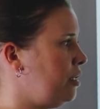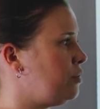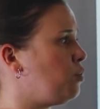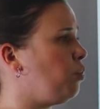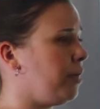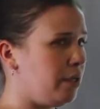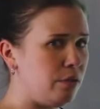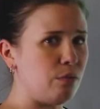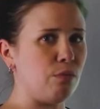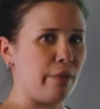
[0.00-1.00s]
is where
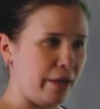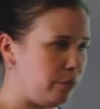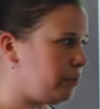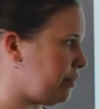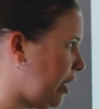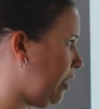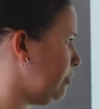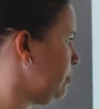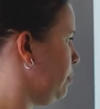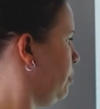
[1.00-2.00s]
to round
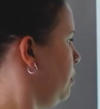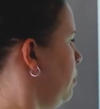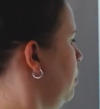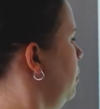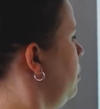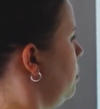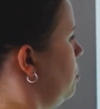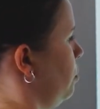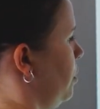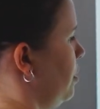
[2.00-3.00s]
that.
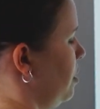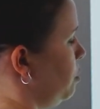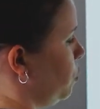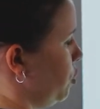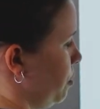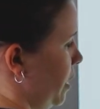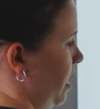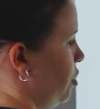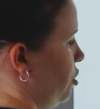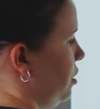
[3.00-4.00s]
So this is
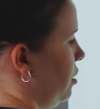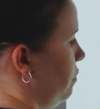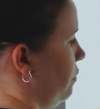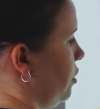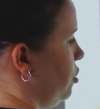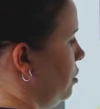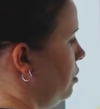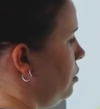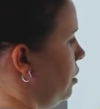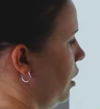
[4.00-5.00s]
multiplication and division.
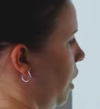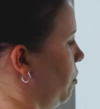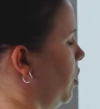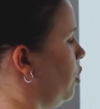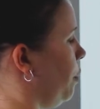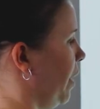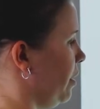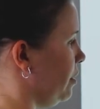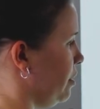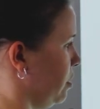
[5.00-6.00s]
I'm going to go by
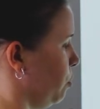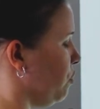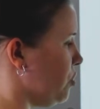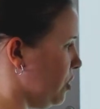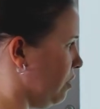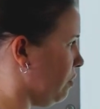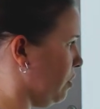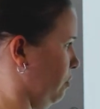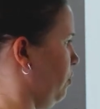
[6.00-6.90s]
the least number of significant